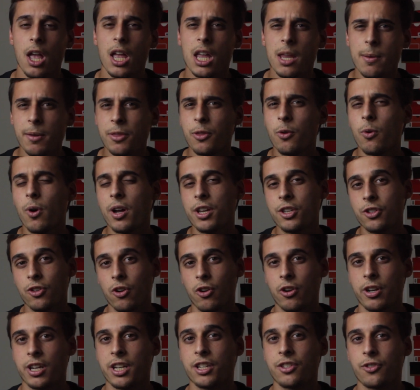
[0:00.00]
even though I
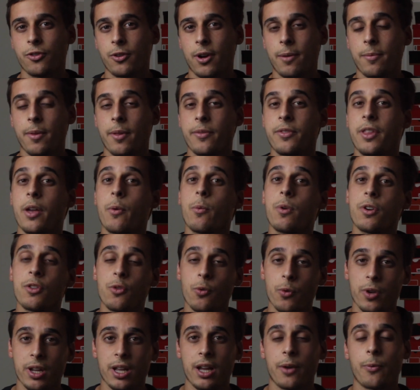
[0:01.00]
saw on Instagram that they were
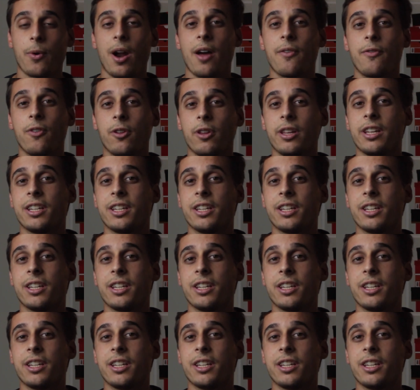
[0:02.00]
doing a raffle